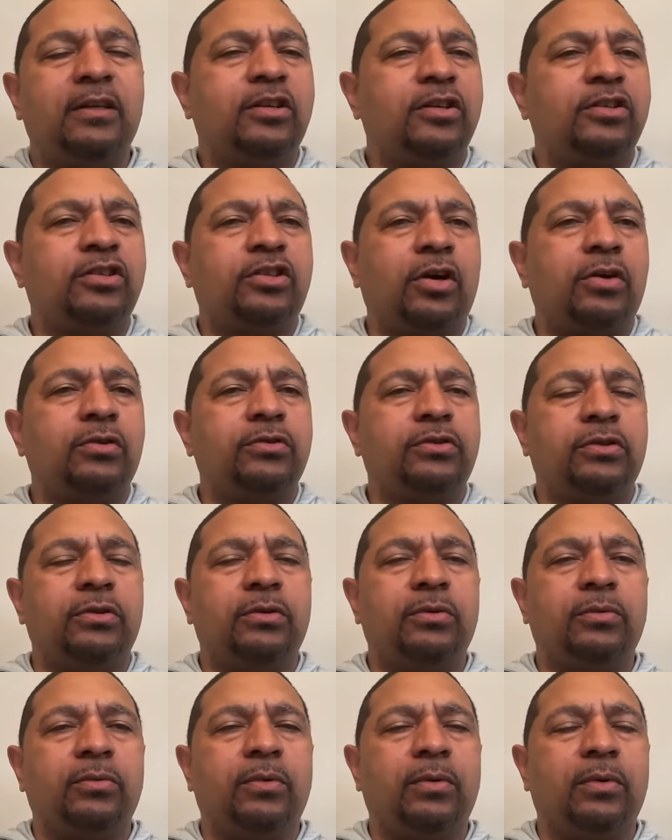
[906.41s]
It just shows
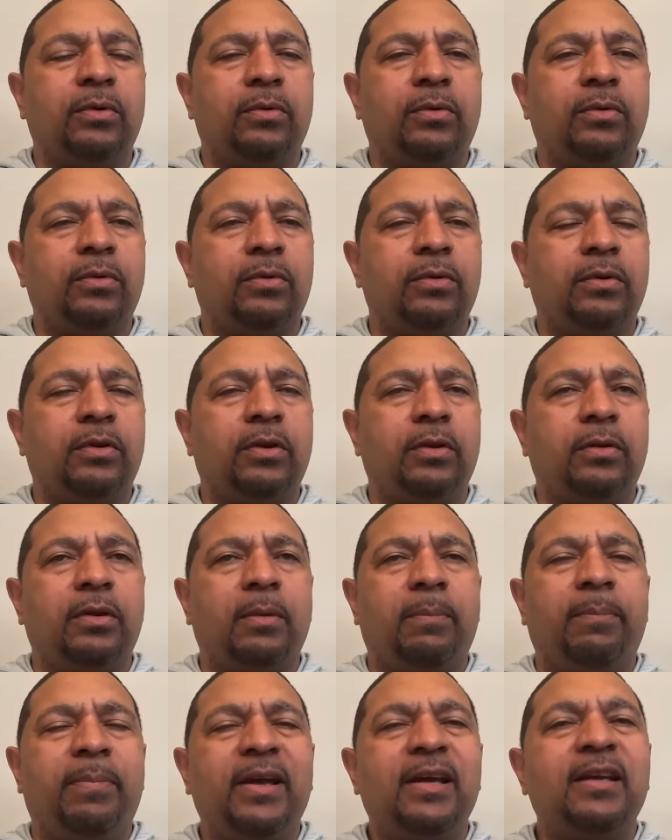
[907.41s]
you the,
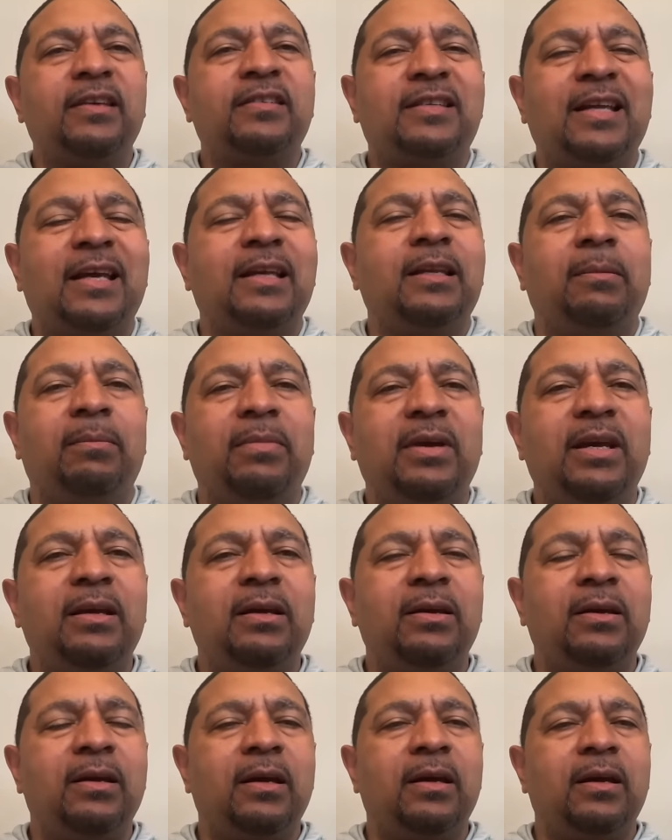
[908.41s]
the biggest thing to
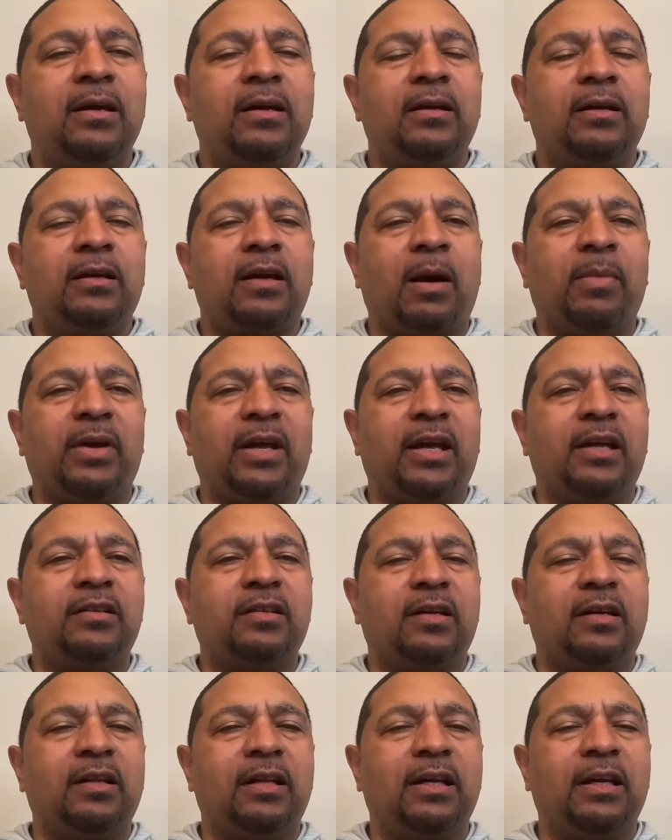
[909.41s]
me coming
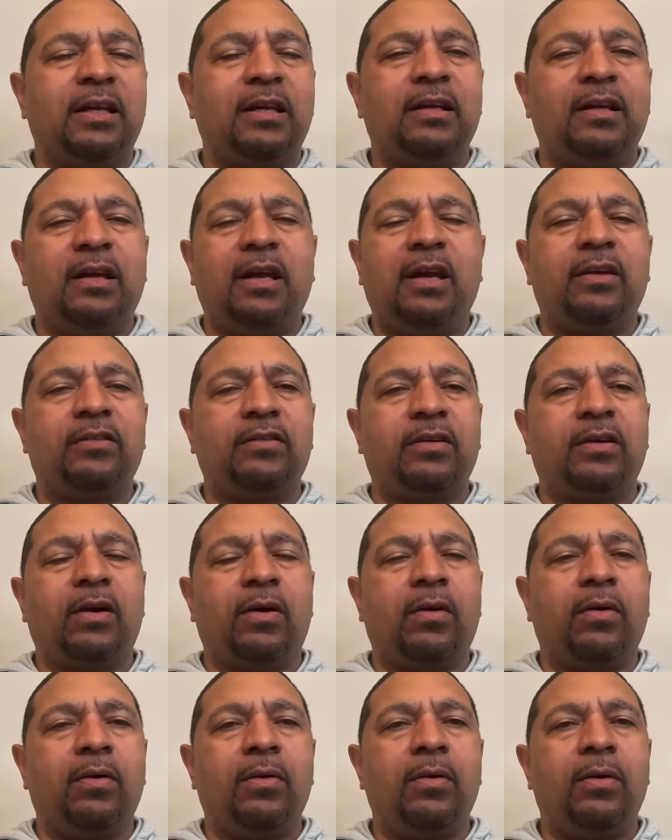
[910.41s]
into the league years
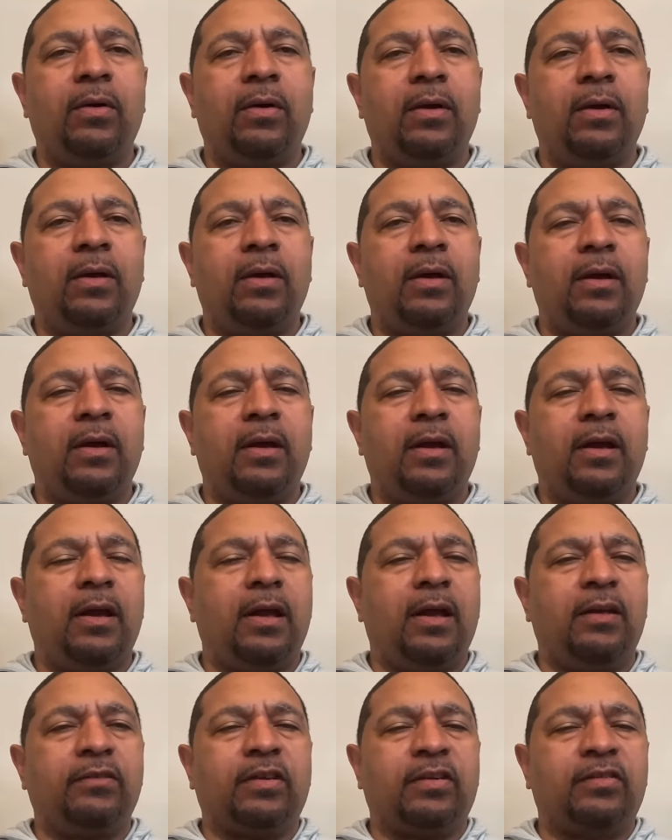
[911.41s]
ago
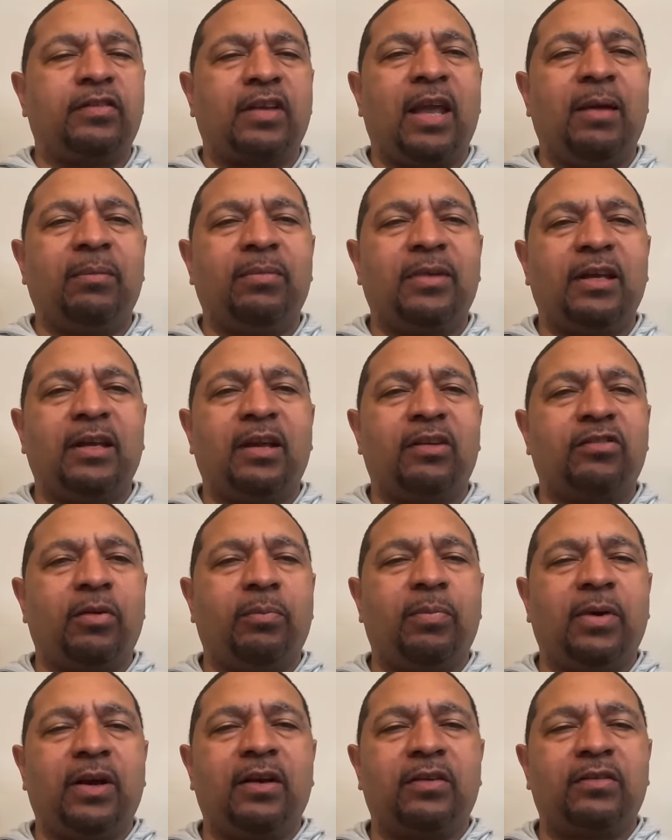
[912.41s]
is the same thing that's
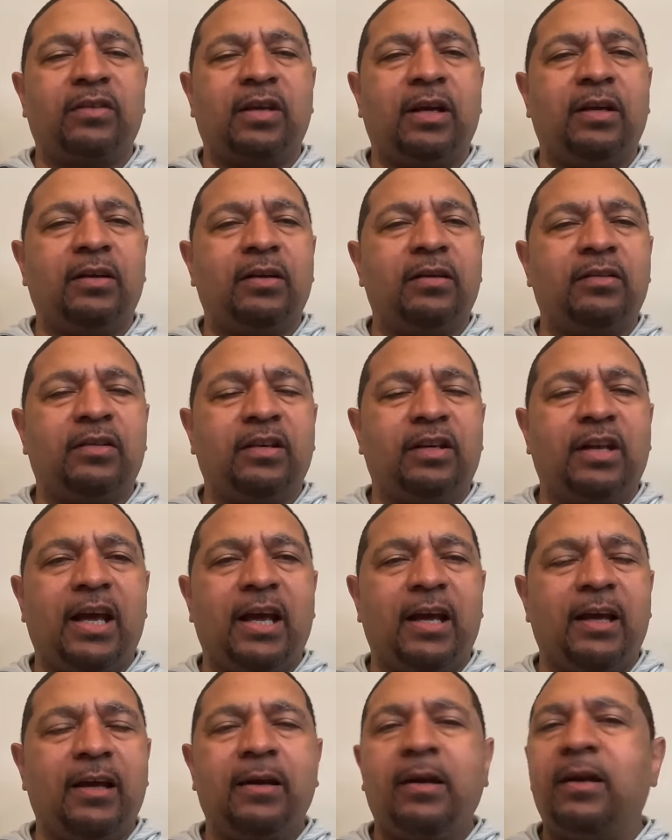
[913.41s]
the biggest thing
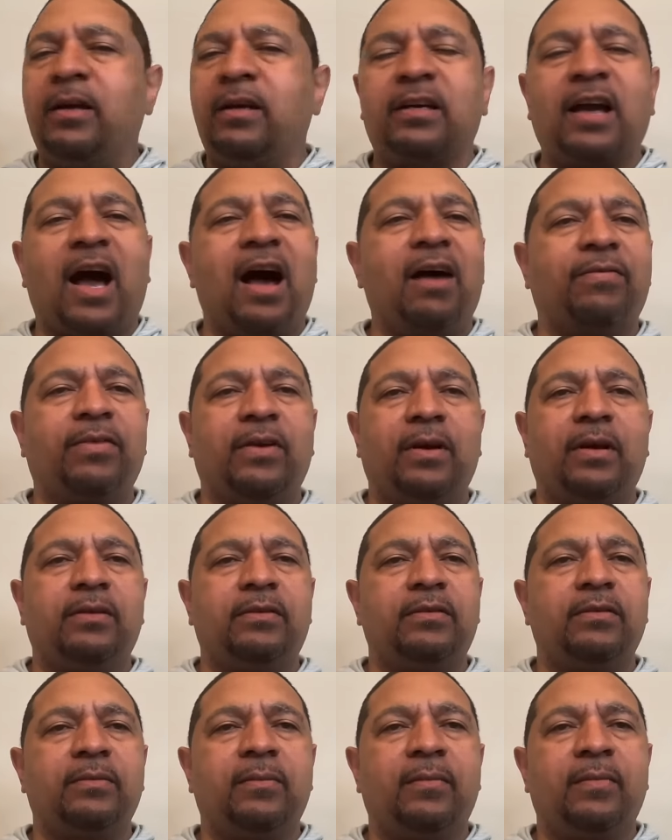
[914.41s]
today:
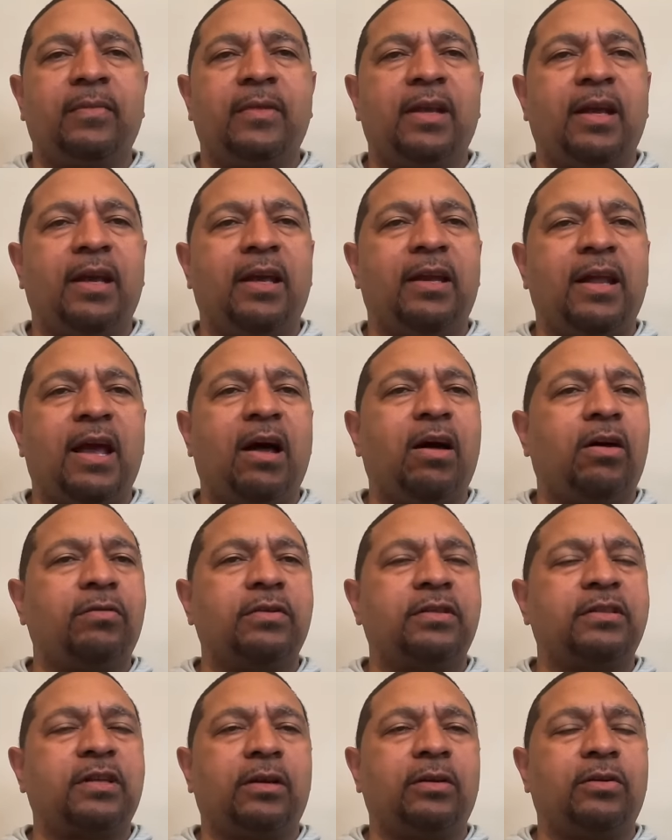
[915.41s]
confidence. And now all
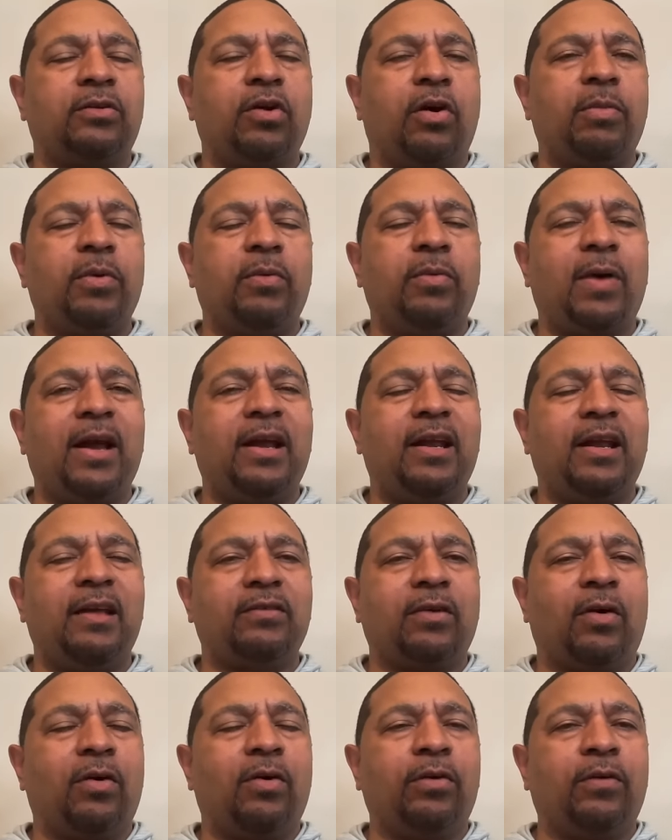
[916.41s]
of a sudden, Coby White
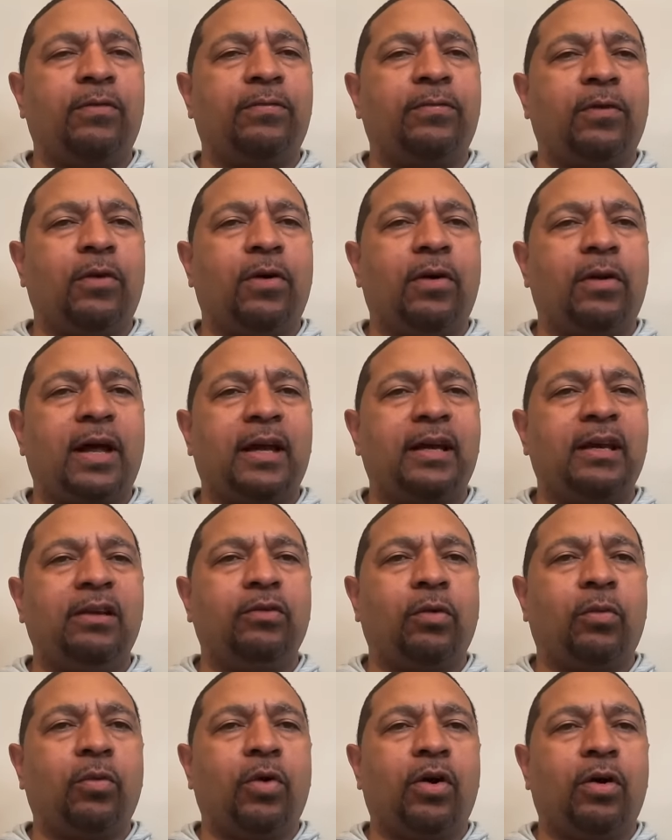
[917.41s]
is on the floor like
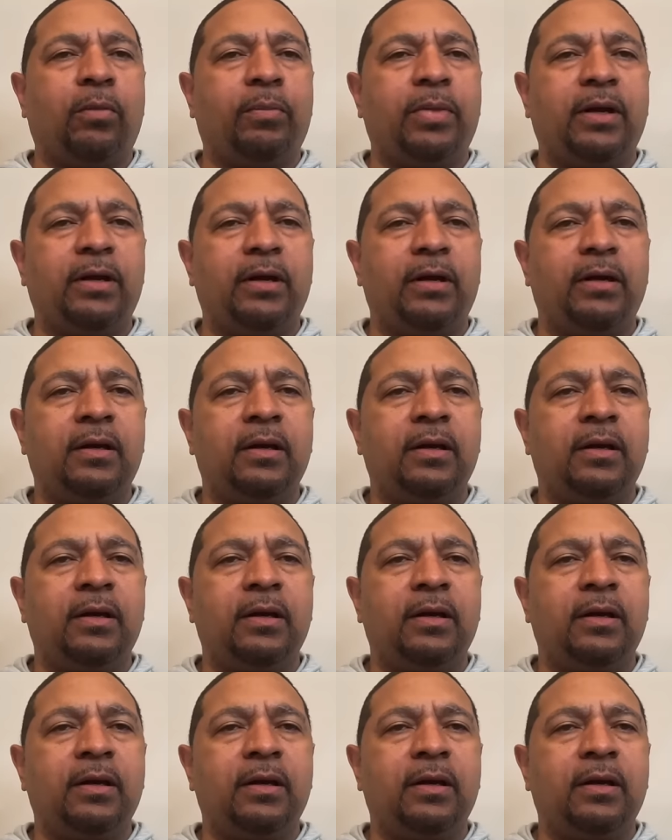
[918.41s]
he's a world beater.